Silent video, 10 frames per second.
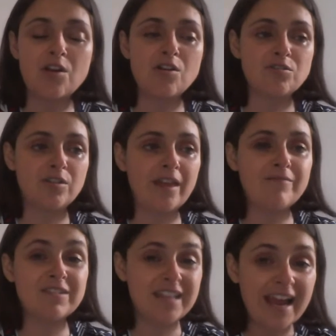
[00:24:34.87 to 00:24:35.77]
So they
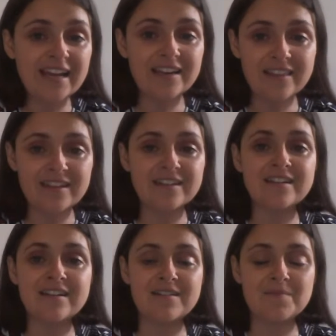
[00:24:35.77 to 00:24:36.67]
retained
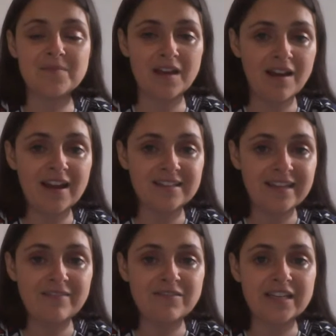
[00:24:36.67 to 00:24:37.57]
the high
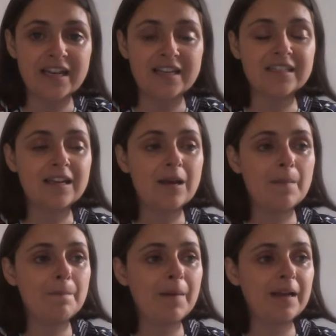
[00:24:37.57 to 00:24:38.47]
safety net,
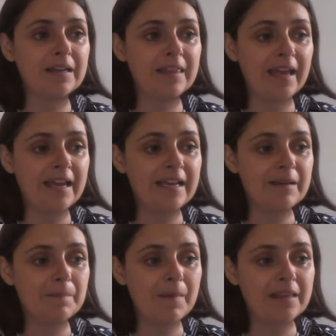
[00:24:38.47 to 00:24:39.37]
but they
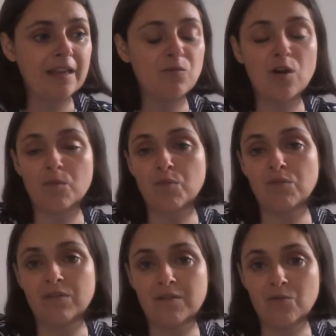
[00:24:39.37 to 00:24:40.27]
made their
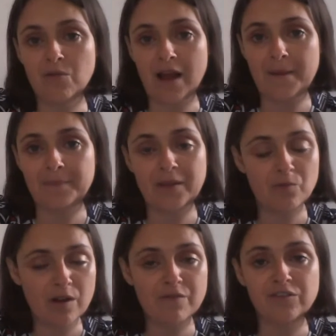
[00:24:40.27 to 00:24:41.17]

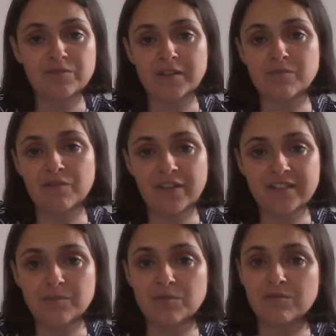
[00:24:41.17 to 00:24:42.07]
workforce much more
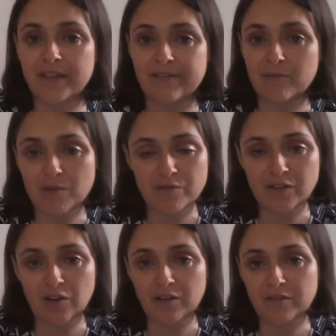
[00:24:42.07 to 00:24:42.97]
flexible. They removed
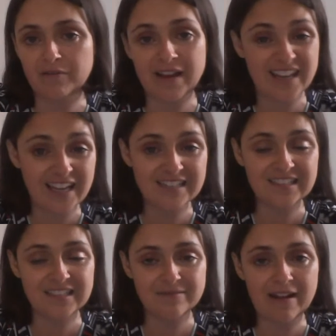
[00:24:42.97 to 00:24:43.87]
a lot of
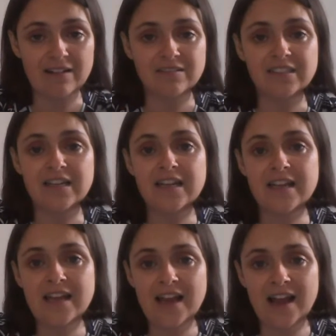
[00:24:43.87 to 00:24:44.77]
regulations around
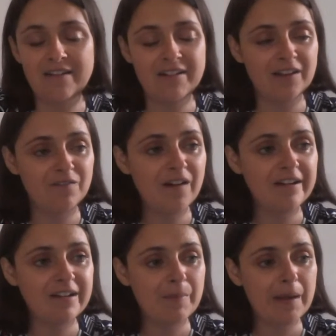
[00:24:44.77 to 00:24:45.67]
hiring and
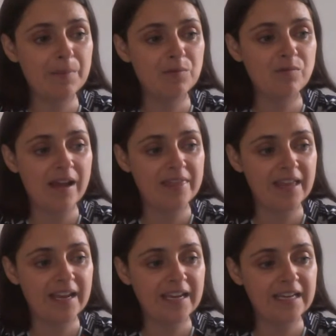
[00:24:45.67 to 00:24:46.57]
firing people, and
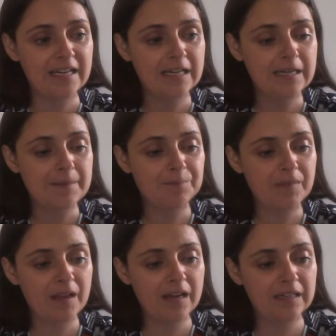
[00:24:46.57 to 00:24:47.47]
they
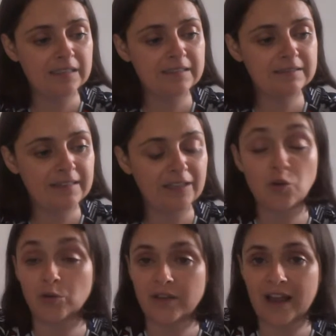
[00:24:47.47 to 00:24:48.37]

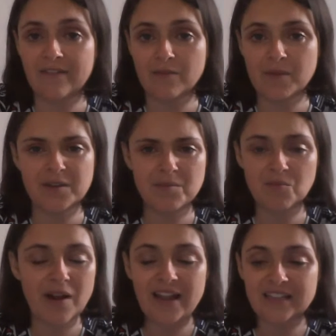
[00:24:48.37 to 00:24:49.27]
don't have a minimum
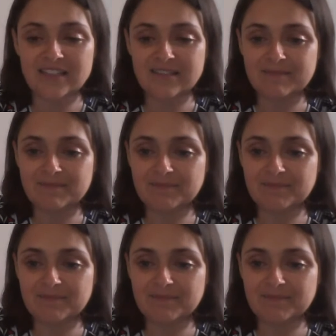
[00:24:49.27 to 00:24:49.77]
wage.